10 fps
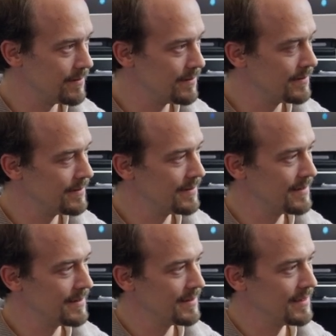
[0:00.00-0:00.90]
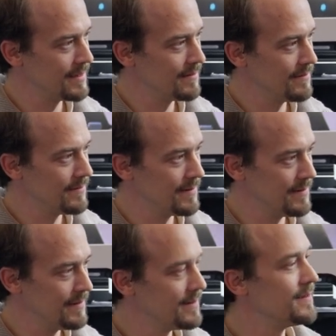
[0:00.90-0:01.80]

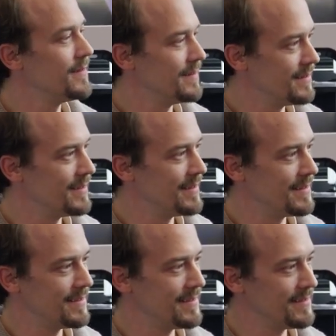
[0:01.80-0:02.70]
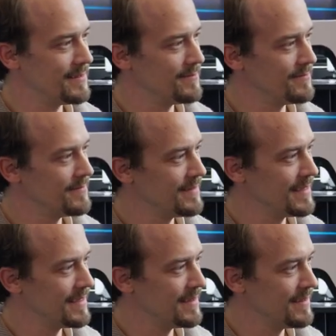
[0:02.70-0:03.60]

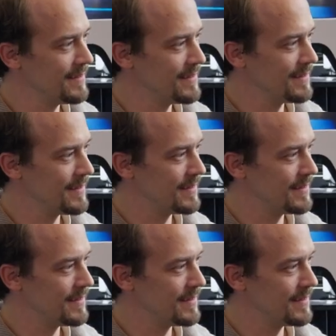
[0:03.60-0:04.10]
[no speech]